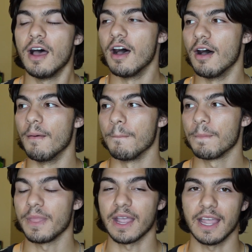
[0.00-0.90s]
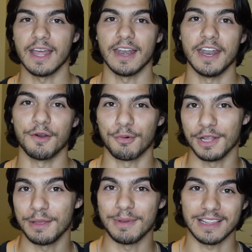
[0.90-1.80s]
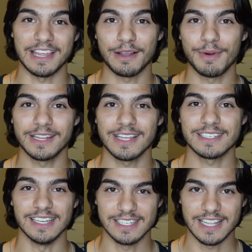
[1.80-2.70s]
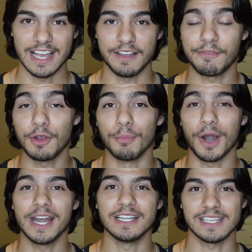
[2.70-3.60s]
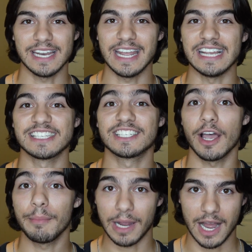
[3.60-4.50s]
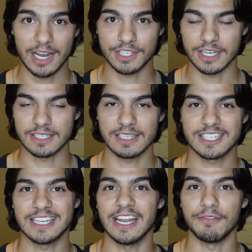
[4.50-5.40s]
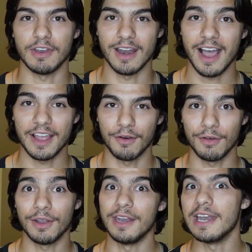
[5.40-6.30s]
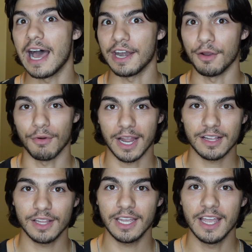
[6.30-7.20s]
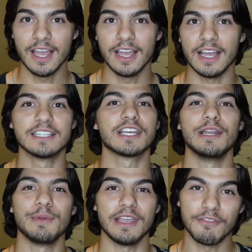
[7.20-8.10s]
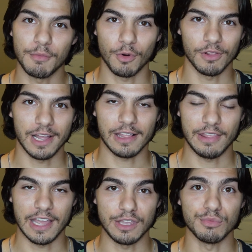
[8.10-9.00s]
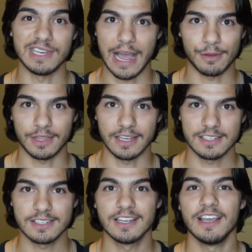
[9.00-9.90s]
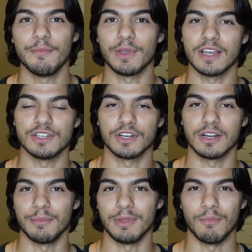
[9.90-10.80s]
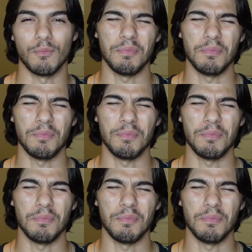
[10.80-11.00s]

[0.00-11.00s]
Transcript: again, and a really big thing about this is that if your brain is in a subconscious state of denial, not directly, it's going to be even more likely that you doubt this, because you're going to be,